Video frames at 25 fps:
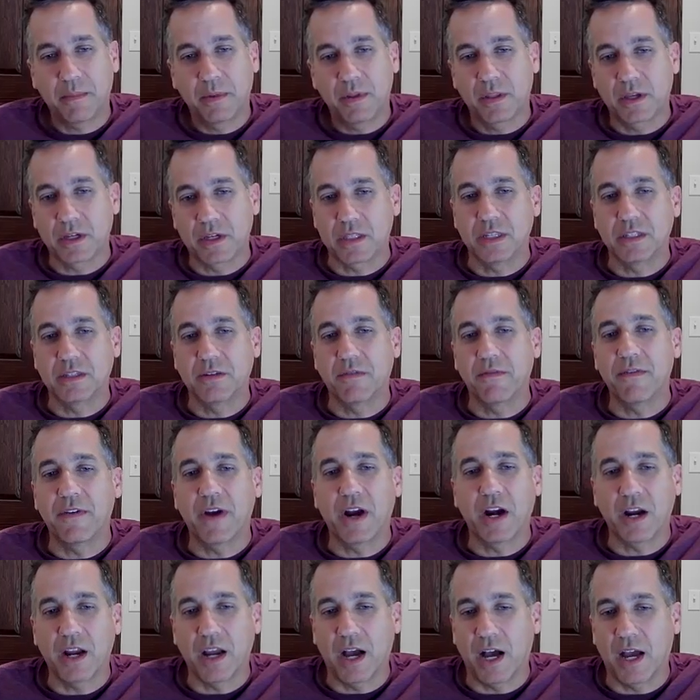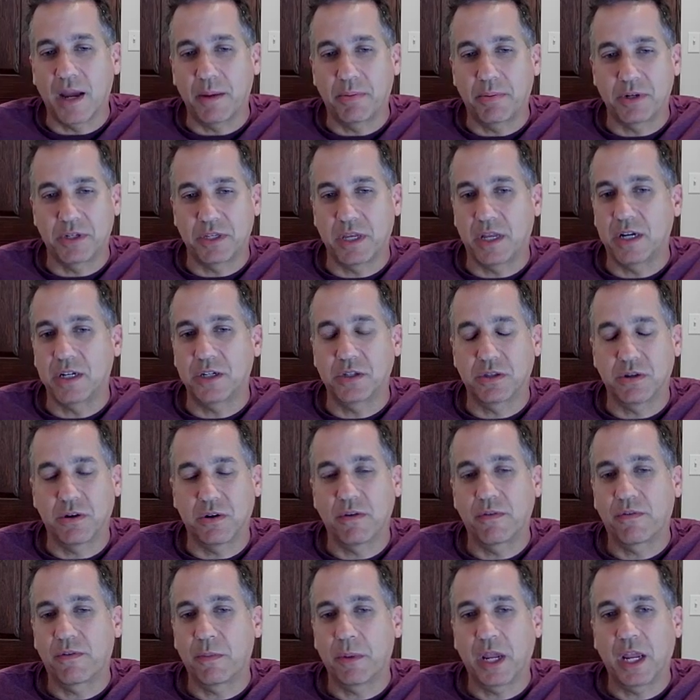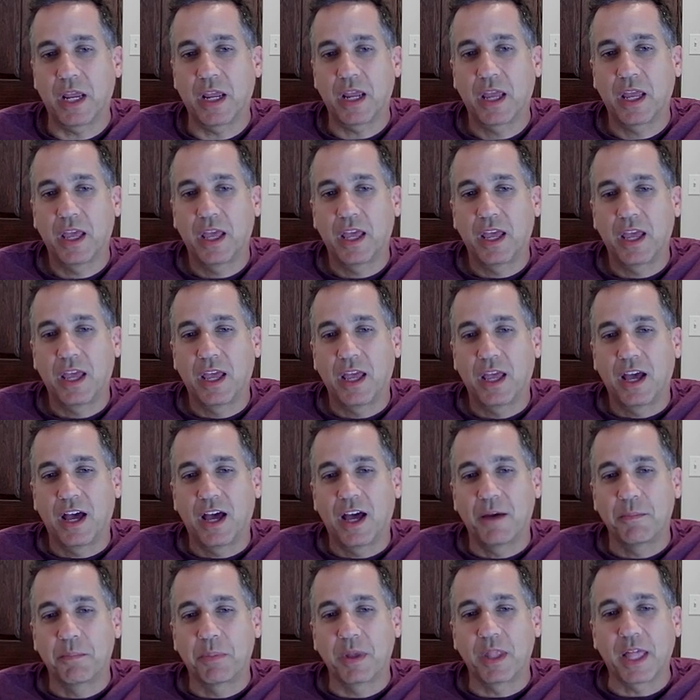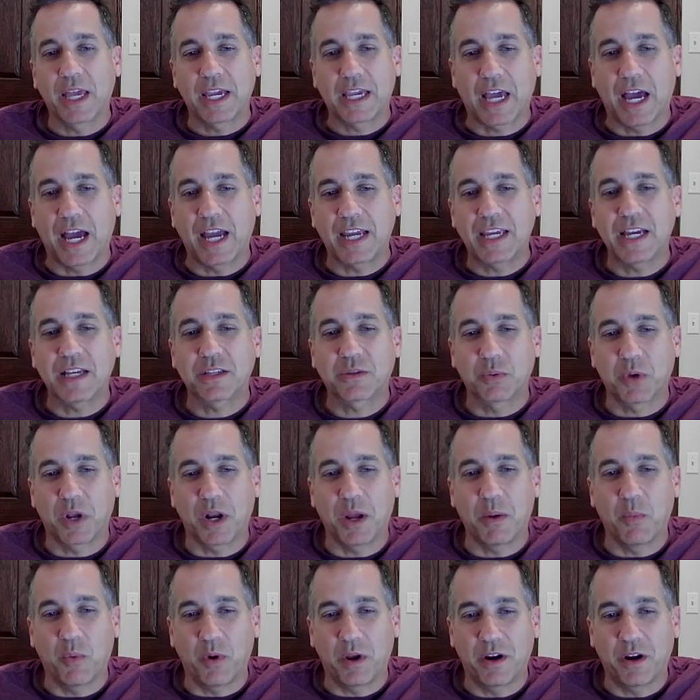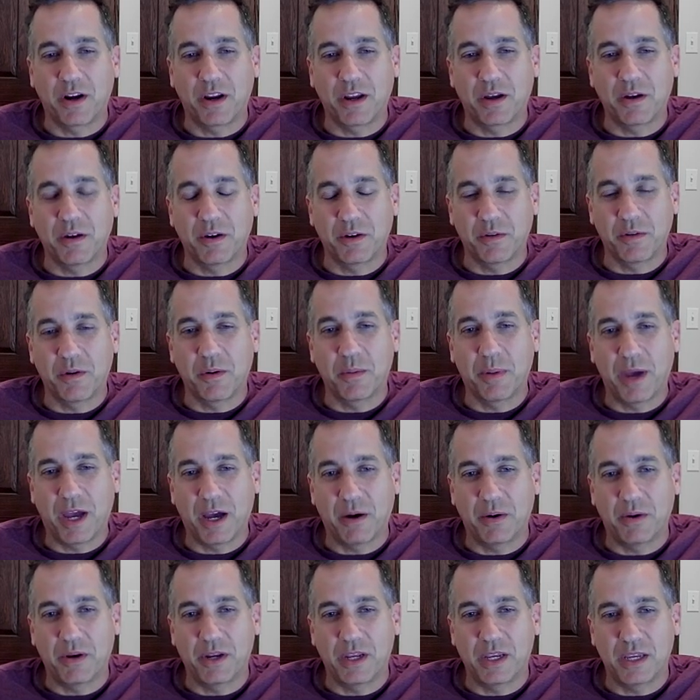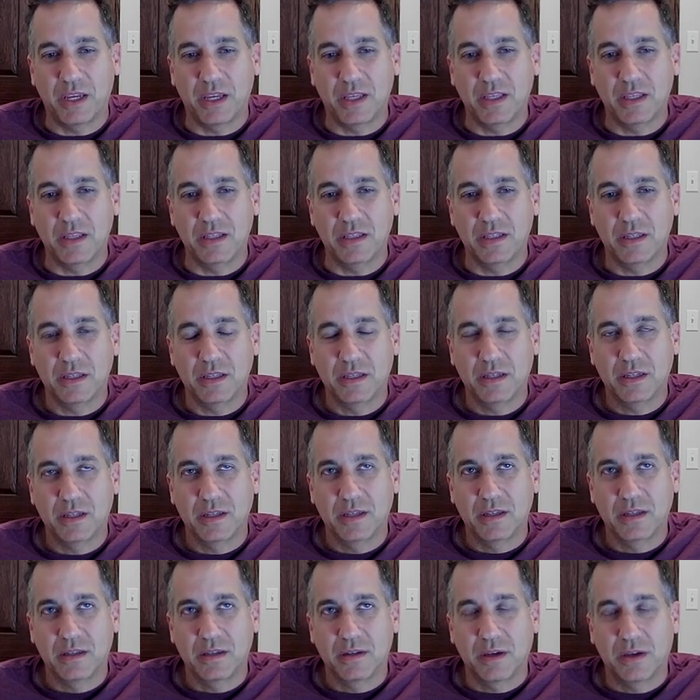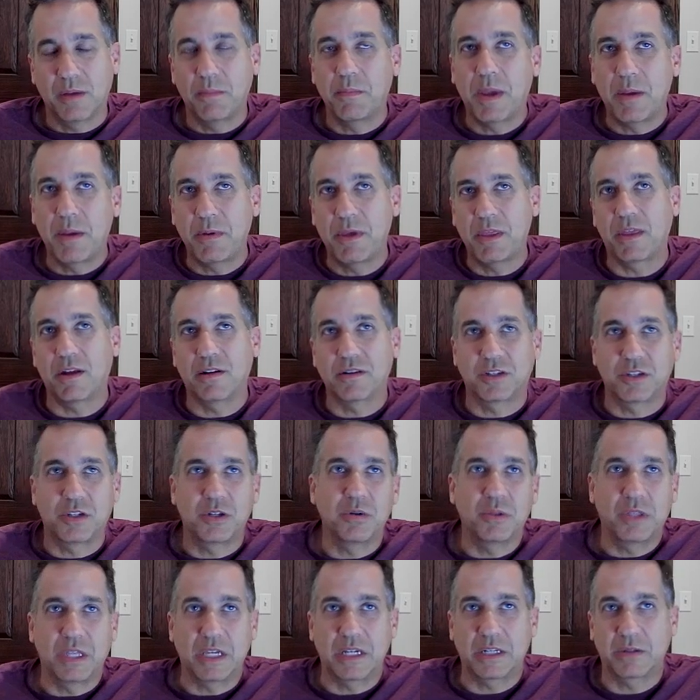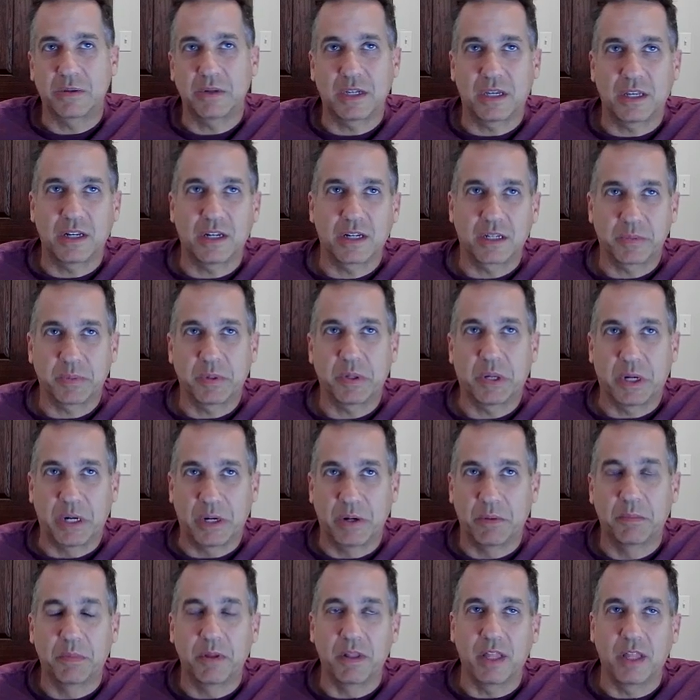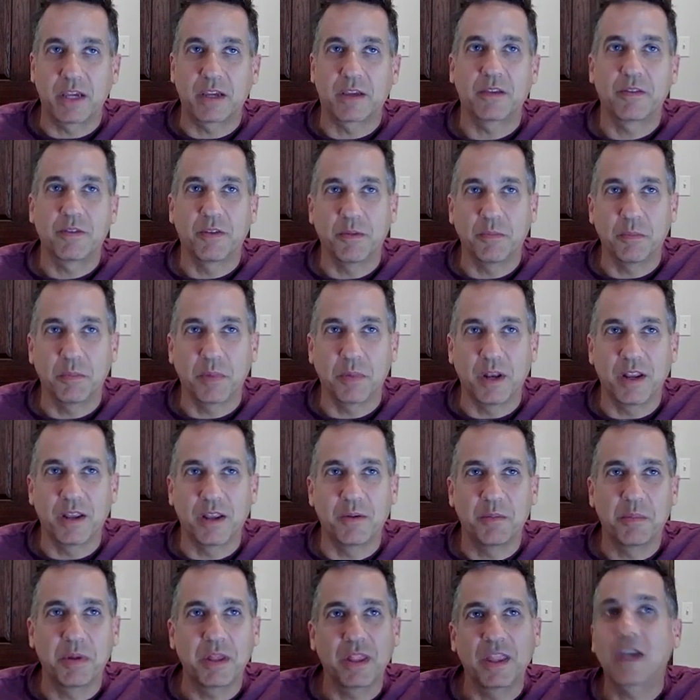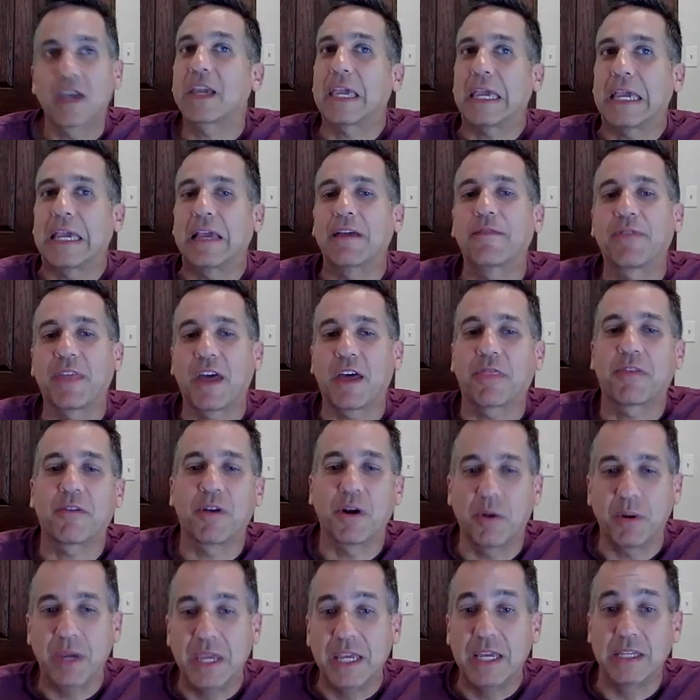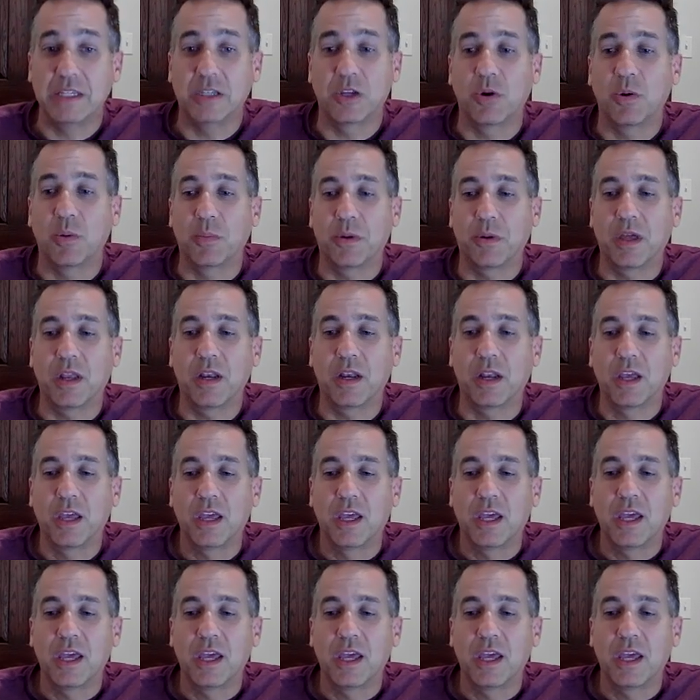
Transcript: Like, that's a very high percentage throw for me. But like, I guess what I'm wondering about is, and maybe there's two things we can explore. But like, but like, if that throw is open,